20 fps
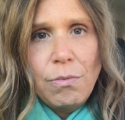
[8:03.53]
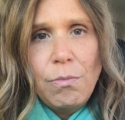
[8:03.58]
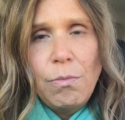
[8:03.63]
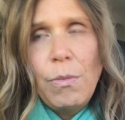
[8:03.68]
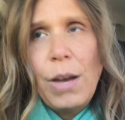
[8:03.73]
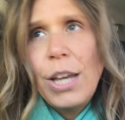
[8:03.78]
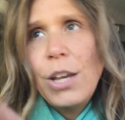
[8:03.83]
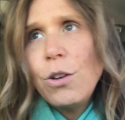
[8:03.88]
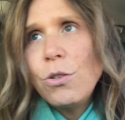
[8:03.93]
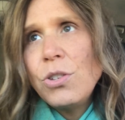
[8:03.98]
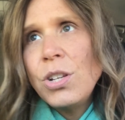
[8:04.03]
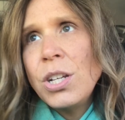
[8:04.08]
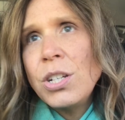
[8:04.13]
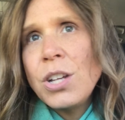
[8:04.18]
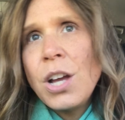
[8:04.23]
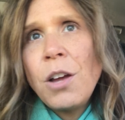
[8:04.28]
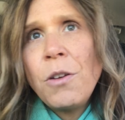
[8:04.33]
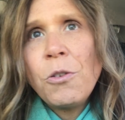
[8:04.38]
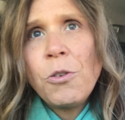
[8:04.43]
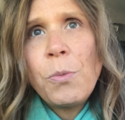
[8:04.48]
My coaching and
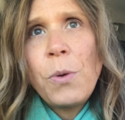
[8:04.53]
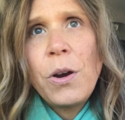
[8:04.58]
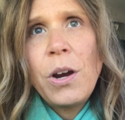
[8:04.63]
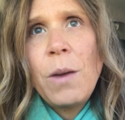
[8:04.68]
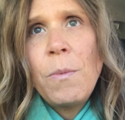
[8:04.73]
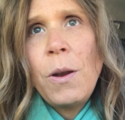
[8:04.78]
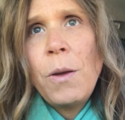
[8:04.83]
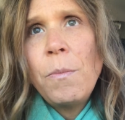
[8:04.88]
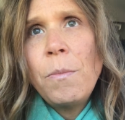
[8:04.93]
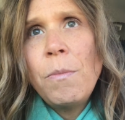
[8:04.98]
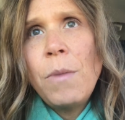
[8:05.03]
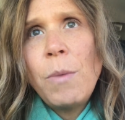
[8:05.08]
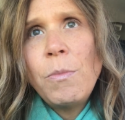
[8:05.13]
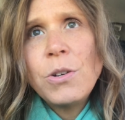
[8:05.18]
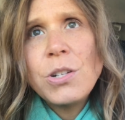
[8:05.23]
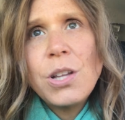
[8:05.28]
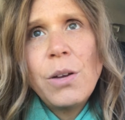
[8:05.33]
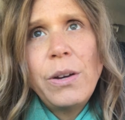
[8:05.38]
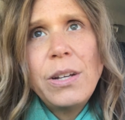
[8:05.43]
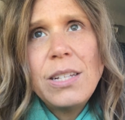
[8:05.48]
challenge program
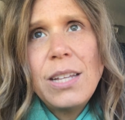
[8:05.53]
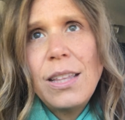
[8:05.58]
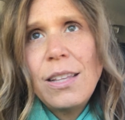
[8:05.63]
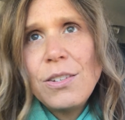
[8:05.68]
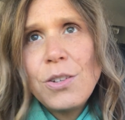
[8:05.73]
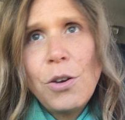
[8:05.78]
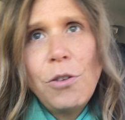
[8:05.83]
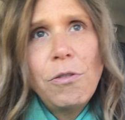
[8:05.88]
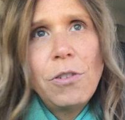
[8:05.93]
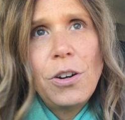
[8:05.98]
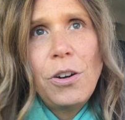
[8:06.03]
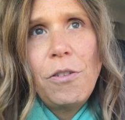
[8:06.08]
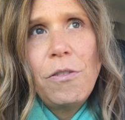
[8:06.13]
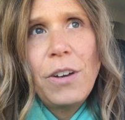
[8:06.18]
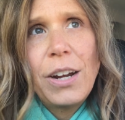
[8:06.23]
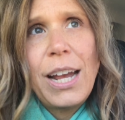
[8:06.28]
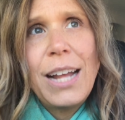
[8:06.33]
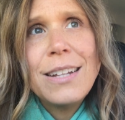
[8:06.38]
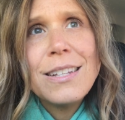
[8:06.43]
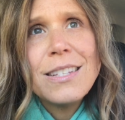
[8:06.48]
members know I say this over and
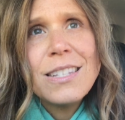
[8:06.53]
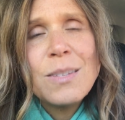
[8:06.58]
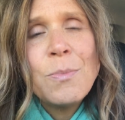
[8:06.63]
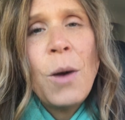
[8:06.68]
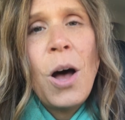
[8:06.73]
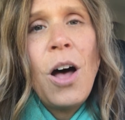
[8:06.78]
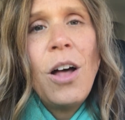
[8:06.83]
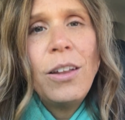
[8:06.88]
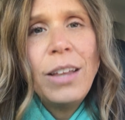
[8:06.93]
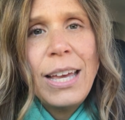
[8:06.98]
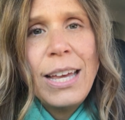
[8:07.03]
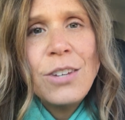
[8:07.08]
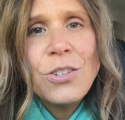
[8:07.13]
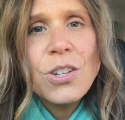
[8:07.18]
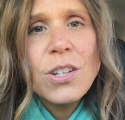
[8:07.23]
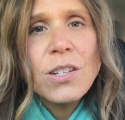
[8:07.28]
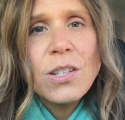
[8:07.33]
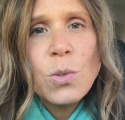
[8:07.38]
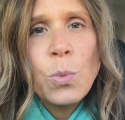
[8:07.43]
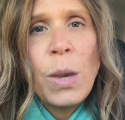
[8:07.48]
over again. Small
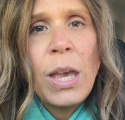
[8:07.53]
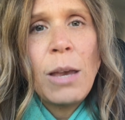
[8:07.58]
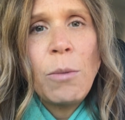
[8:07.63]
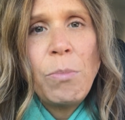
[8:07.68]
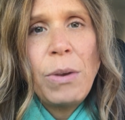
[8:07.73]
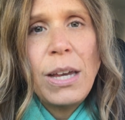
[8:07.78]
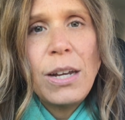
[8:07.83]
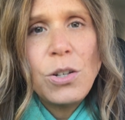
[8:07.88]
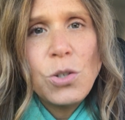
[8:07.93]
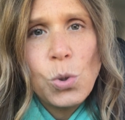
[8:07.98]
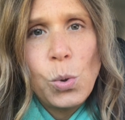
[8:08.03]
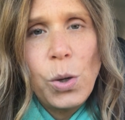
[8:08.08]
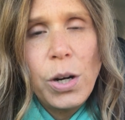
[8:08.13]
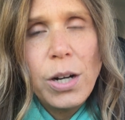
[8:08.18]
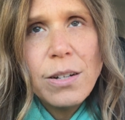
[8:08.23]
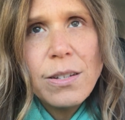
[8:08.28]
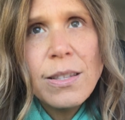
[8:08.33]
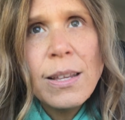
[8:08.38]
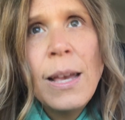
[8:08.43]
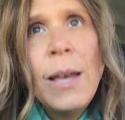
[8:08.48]
hinges swing big
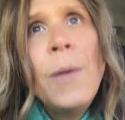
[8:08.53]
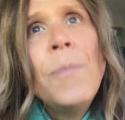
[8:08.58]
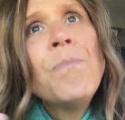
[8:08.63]
doors.